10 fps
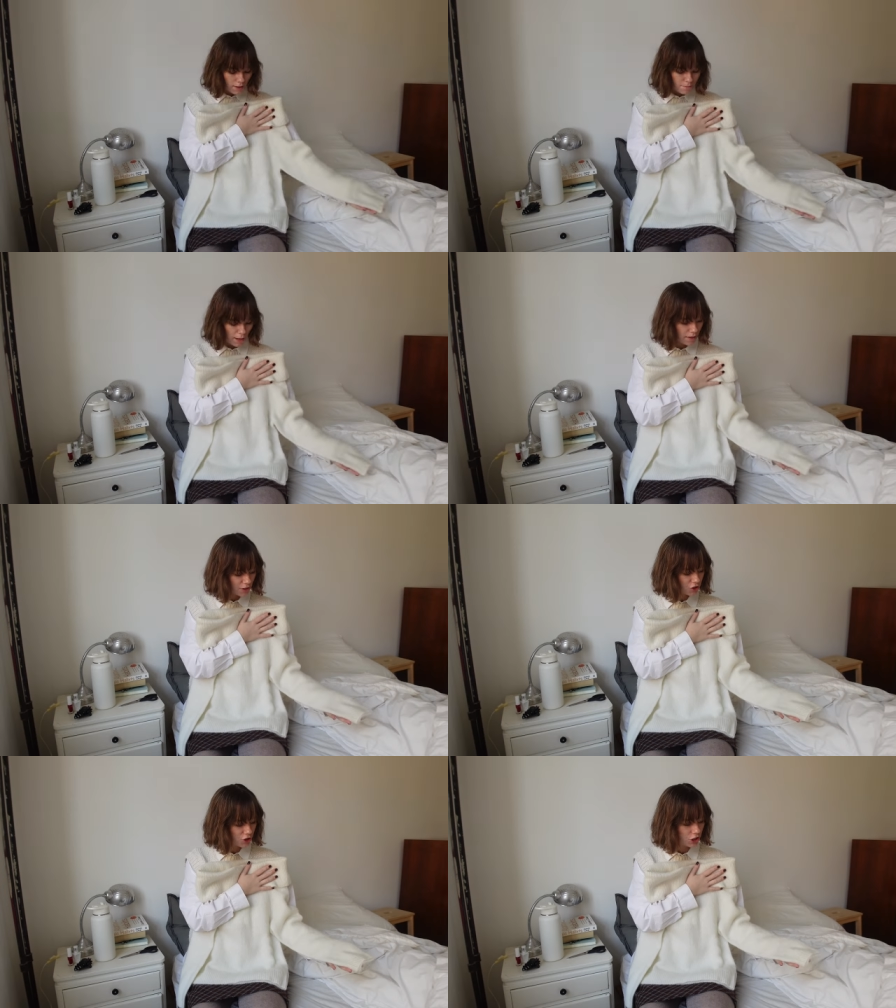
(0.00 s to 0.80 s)
Maybe I
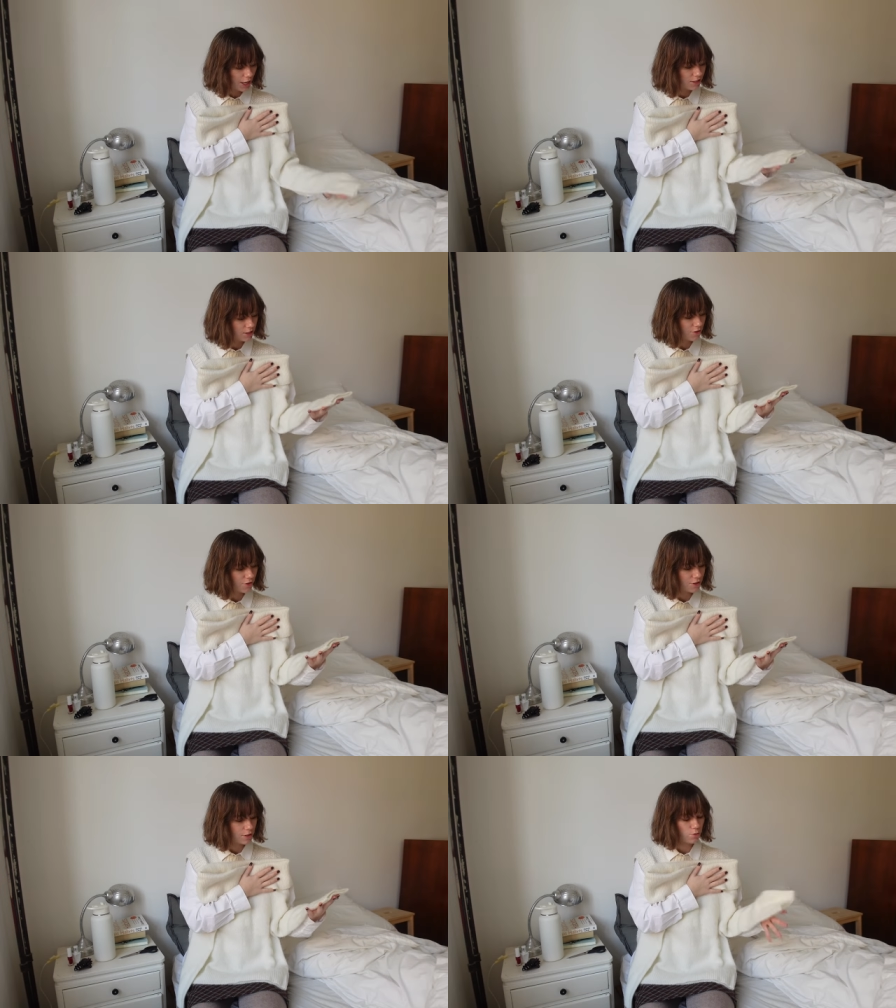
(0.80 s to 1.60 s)
should change
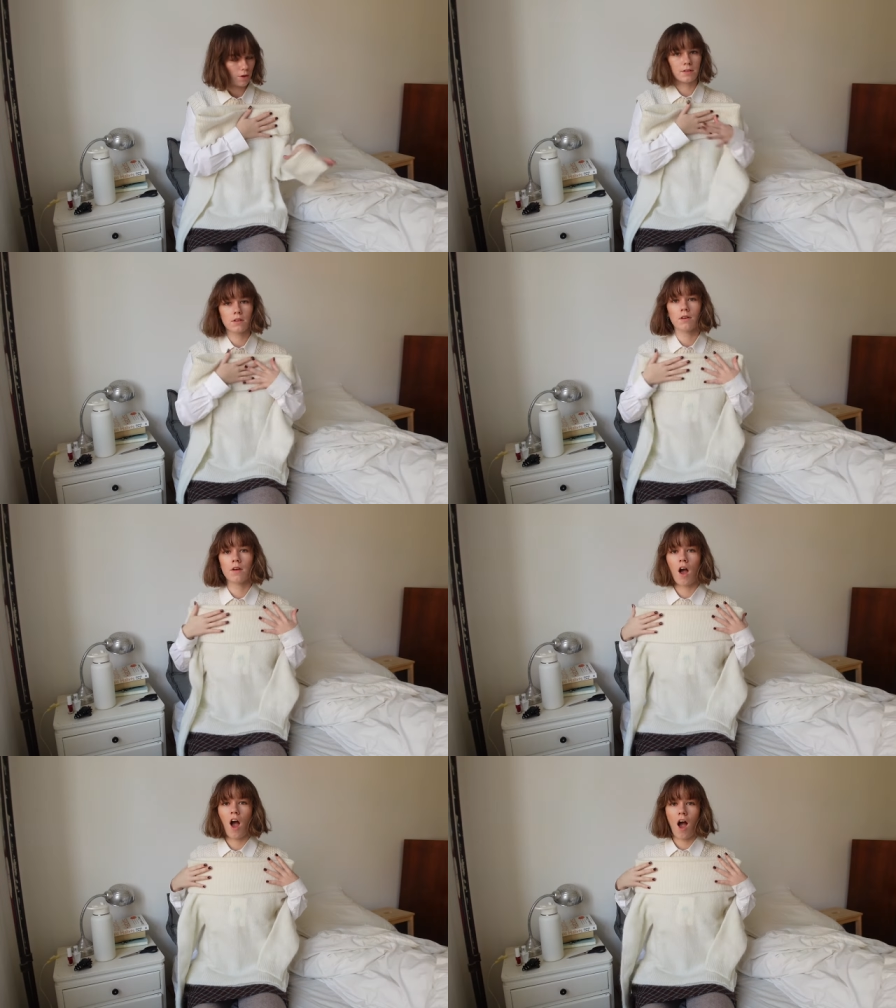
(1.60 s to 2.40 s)
into this one.
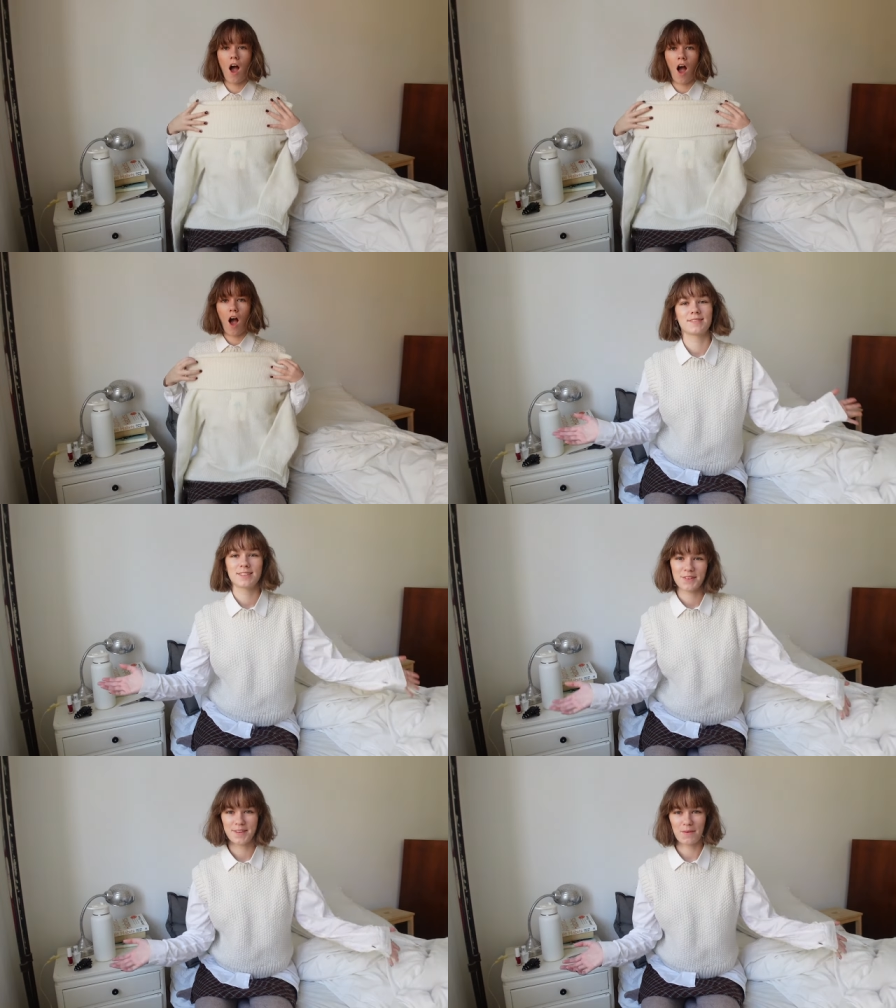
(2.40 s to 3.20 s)

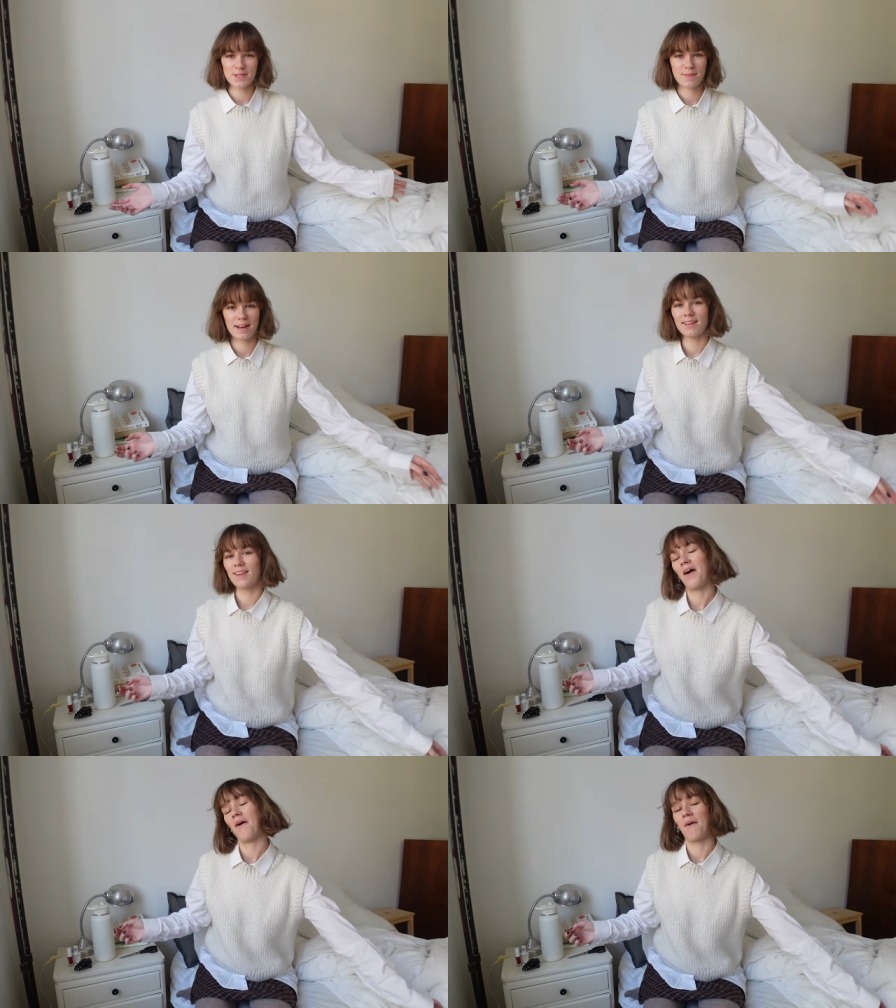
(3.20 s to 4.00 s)
So that was my
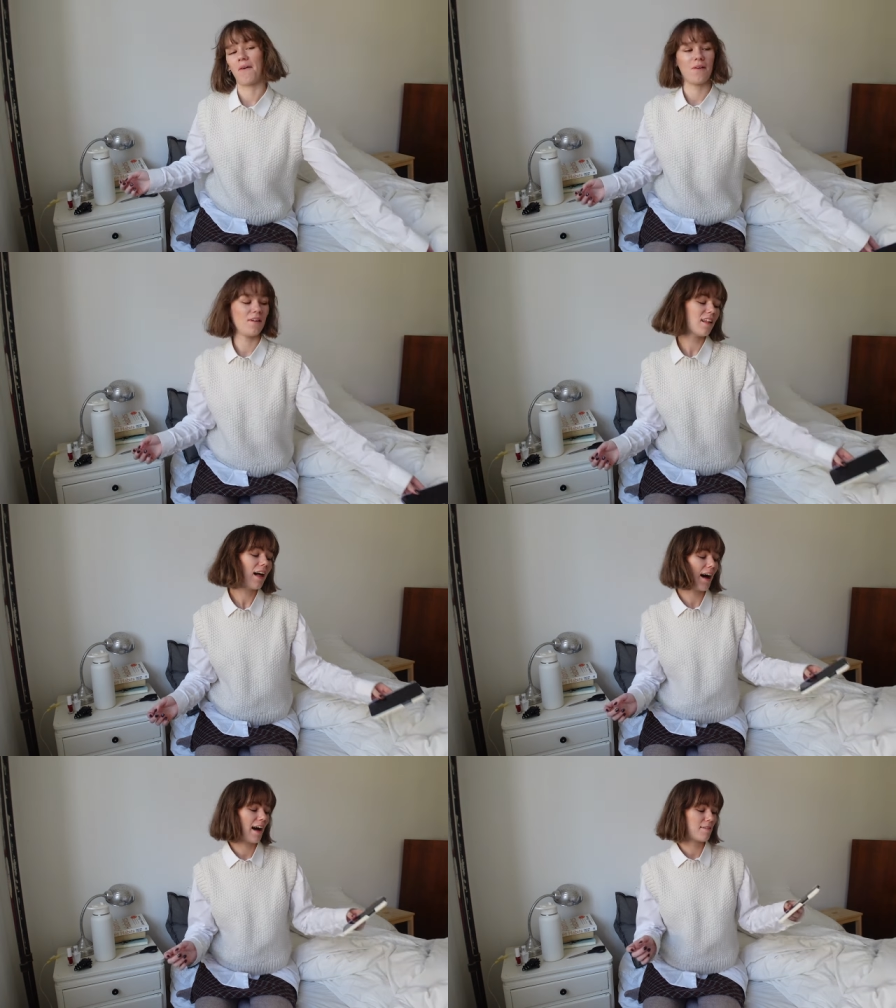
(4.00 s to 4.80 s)
little
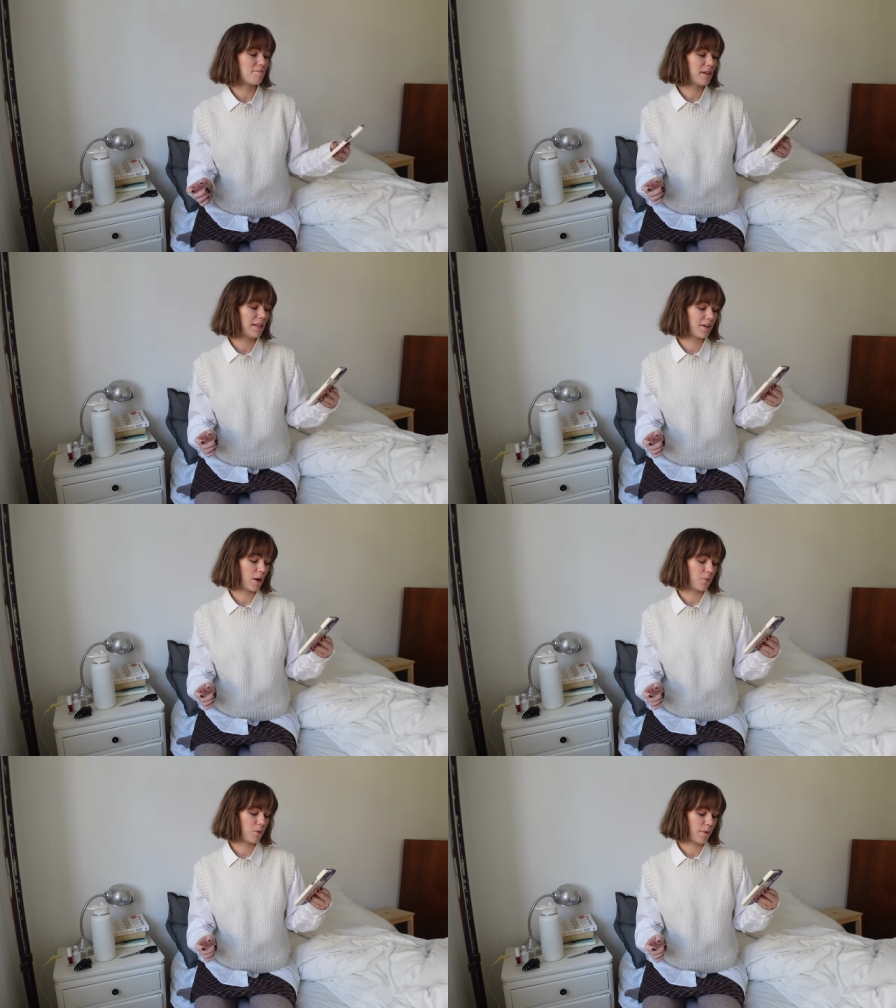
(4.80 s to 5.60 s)
haul. I'm meeting
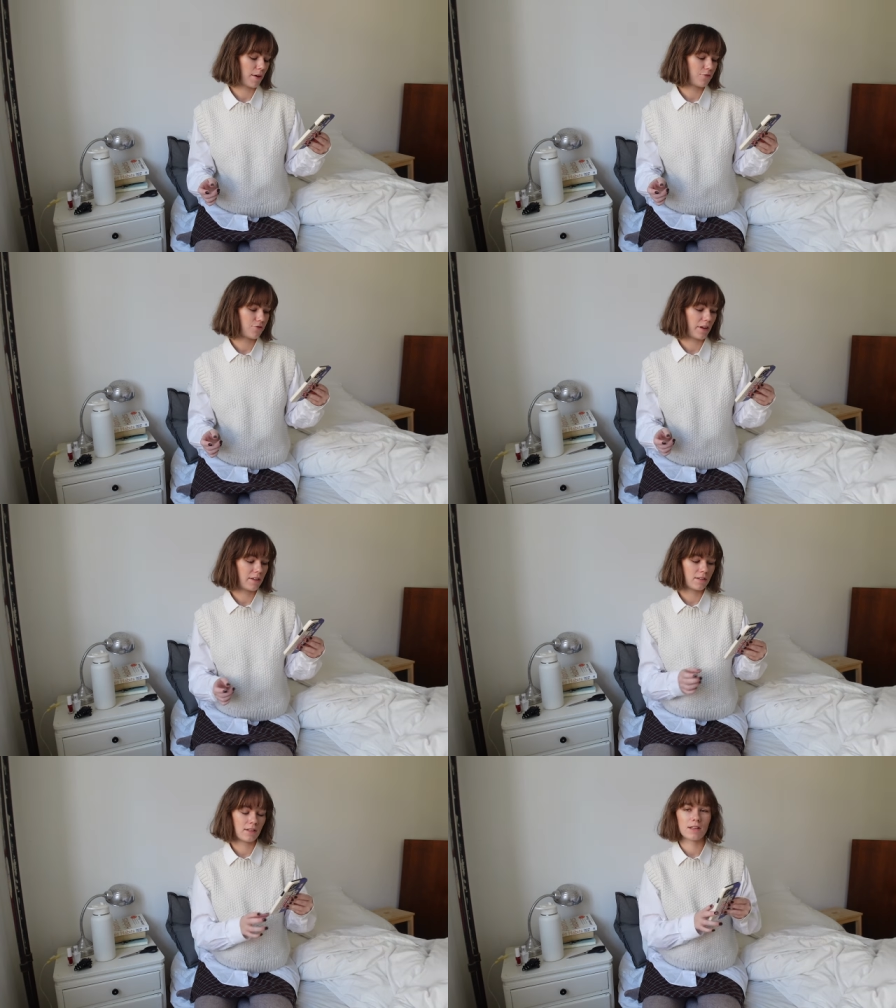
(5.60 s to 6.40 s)
up with my
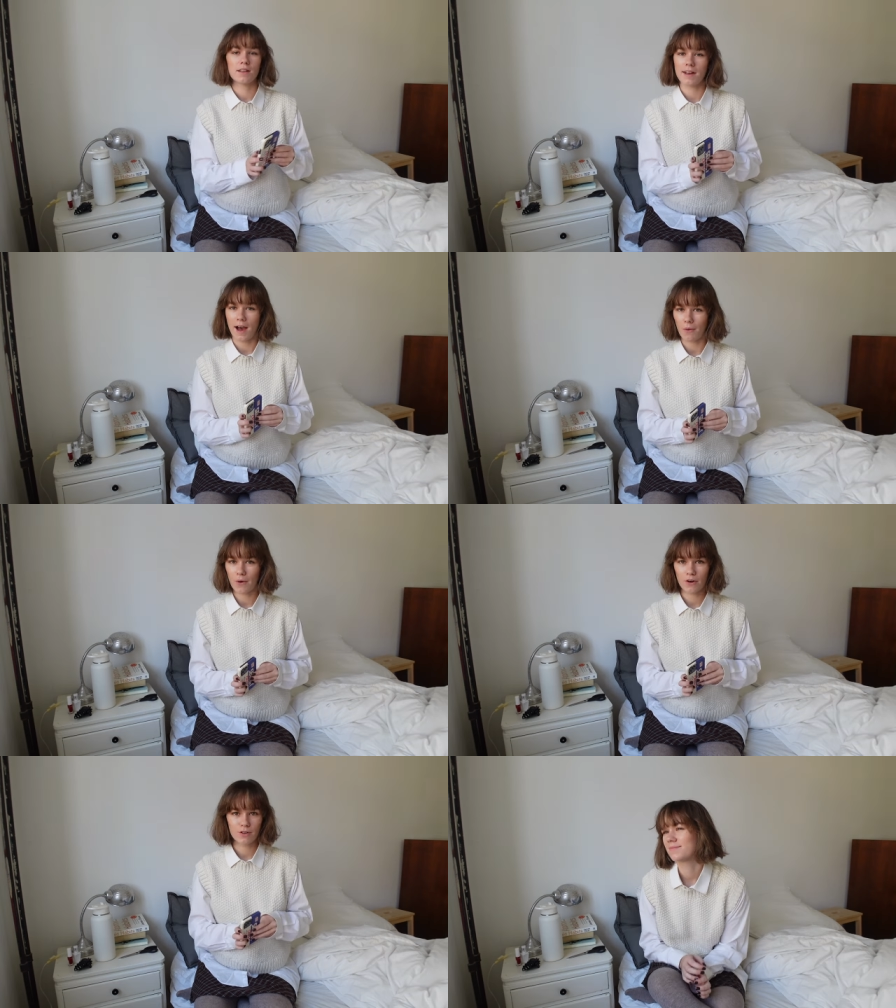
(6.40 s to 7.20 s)
friend in an hour.